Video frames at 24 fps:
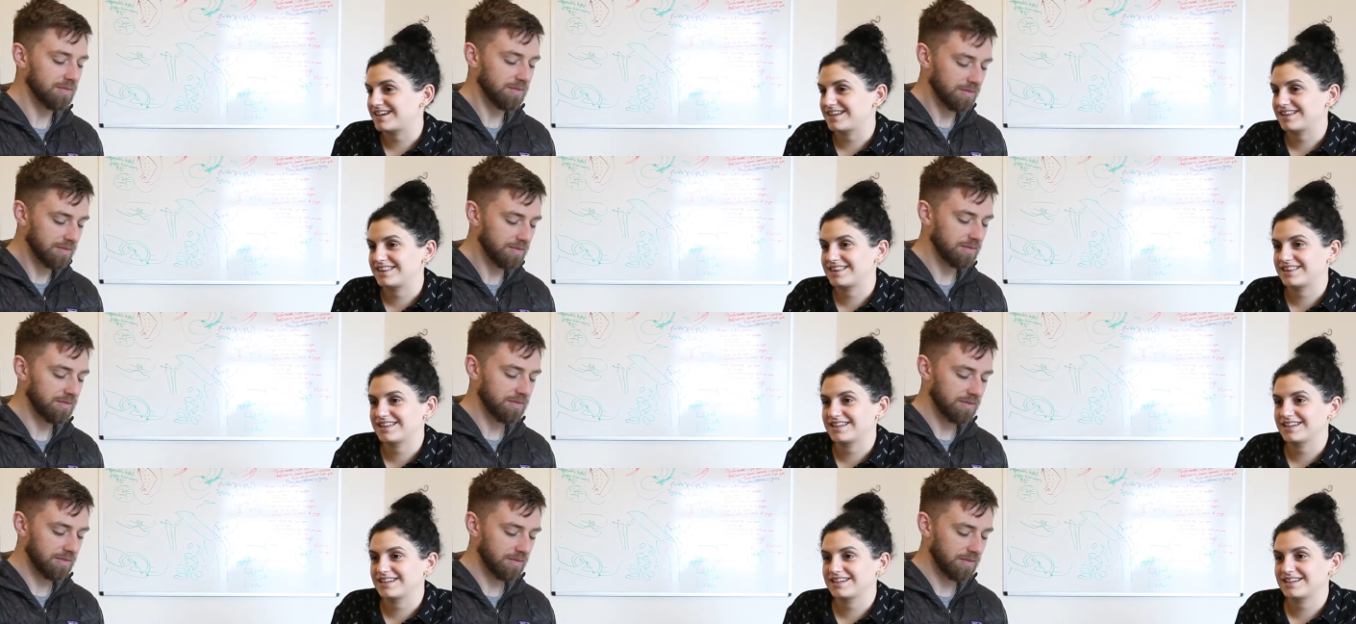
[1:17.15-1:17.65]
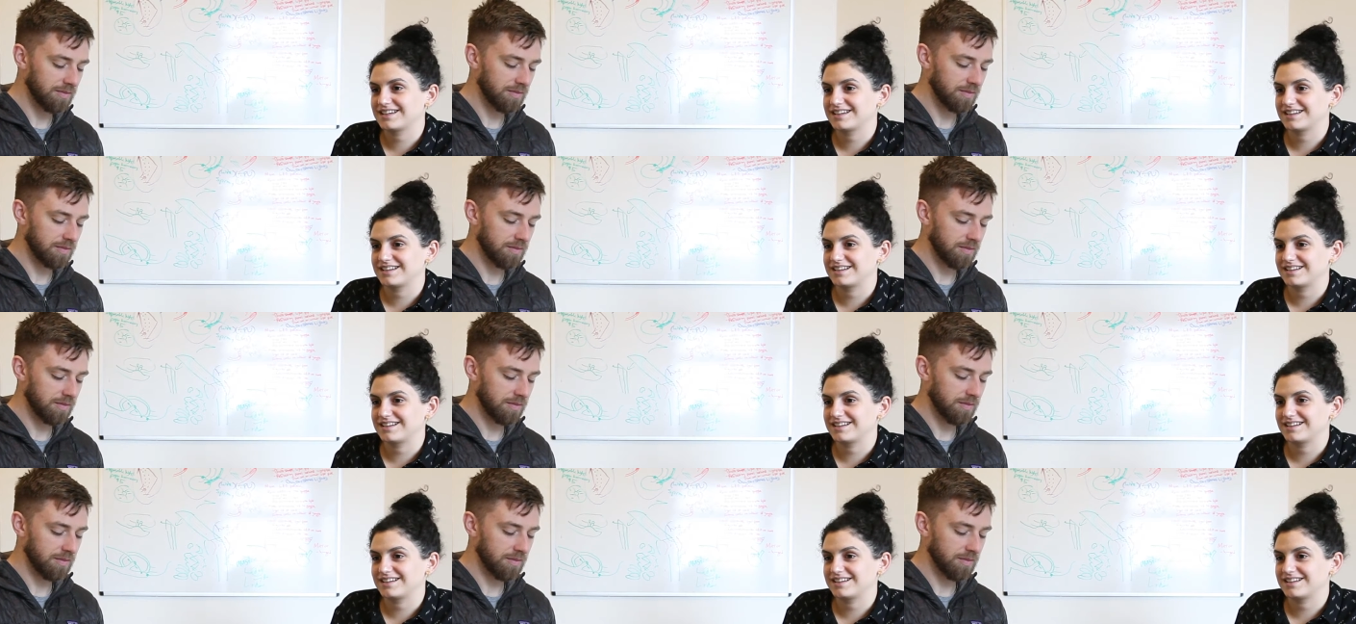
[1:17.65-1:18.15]
Speaker 1: I think
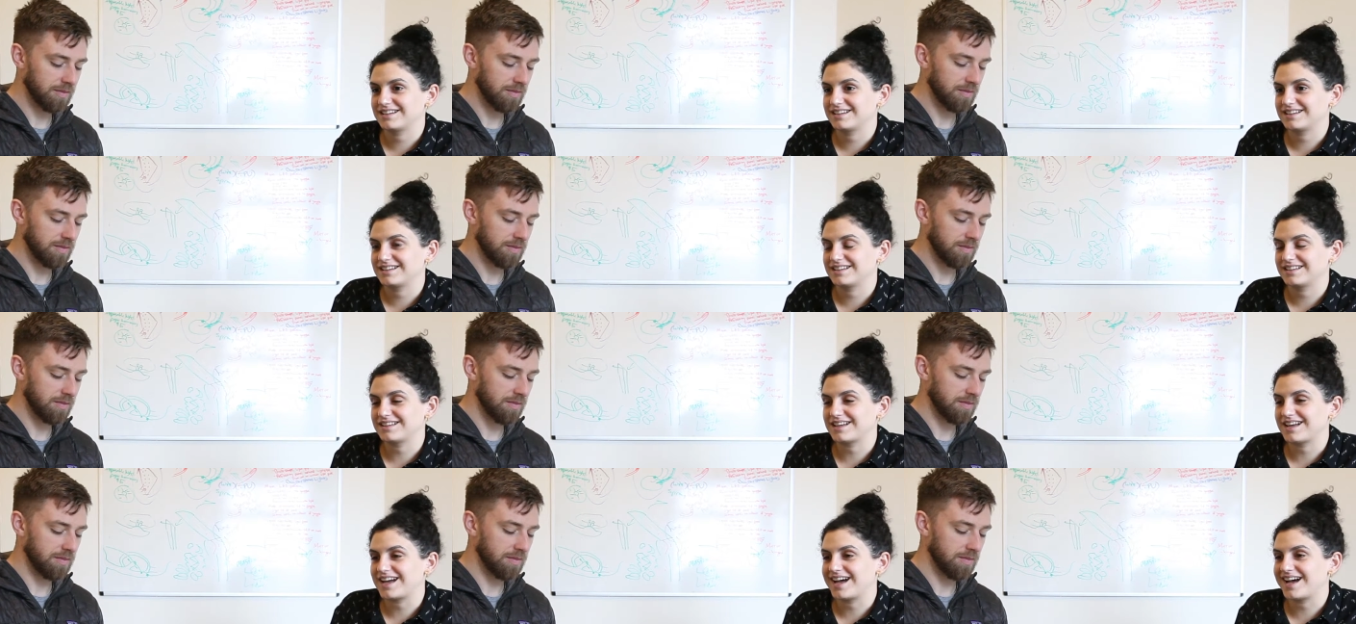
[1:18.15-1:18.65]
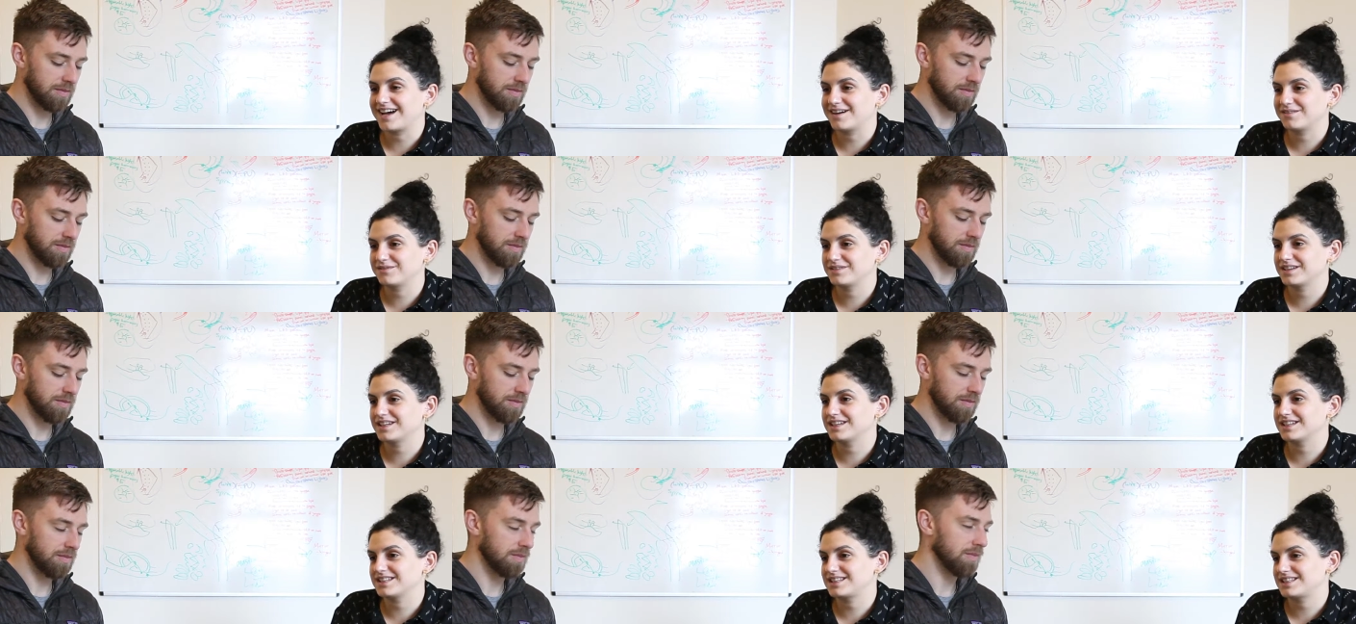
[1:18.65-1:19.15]

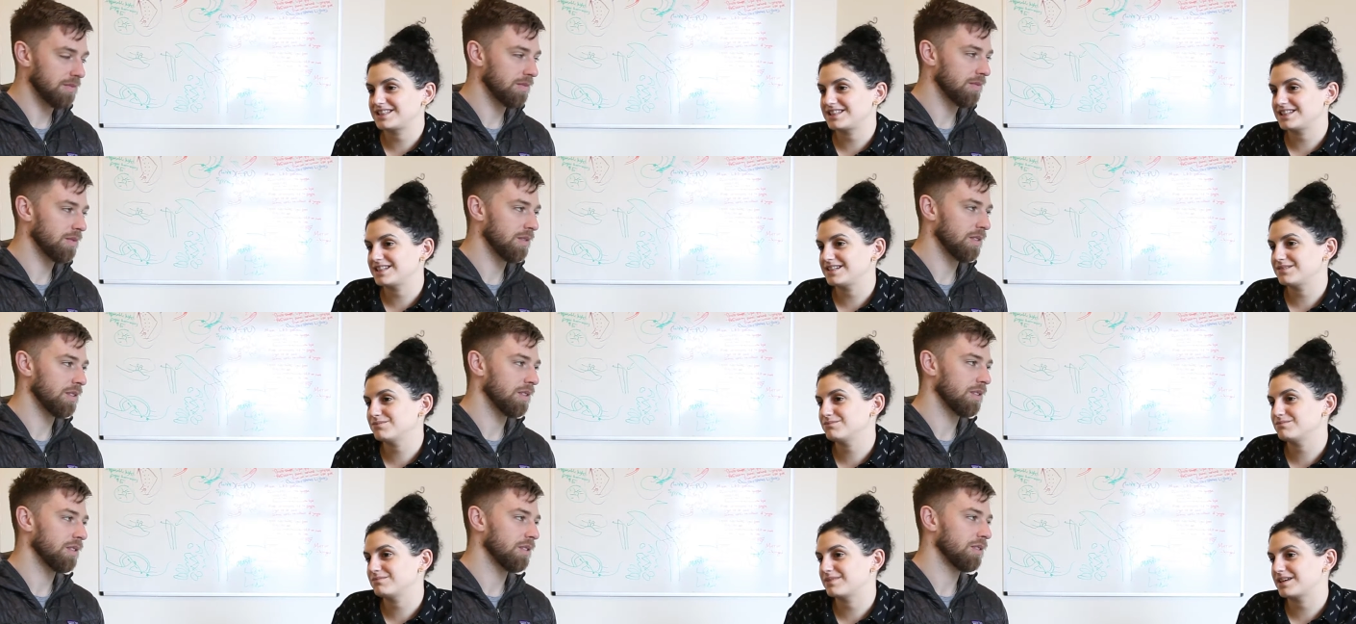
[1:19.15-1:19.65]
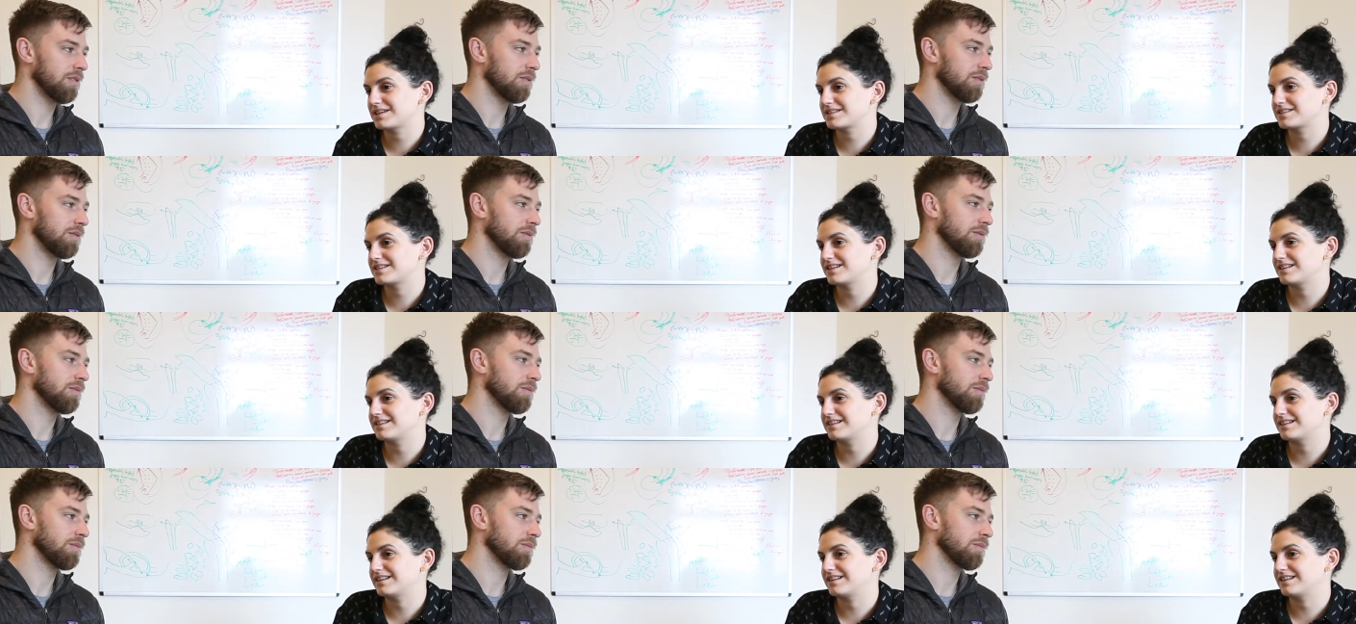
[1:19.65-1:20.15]
having a team makes it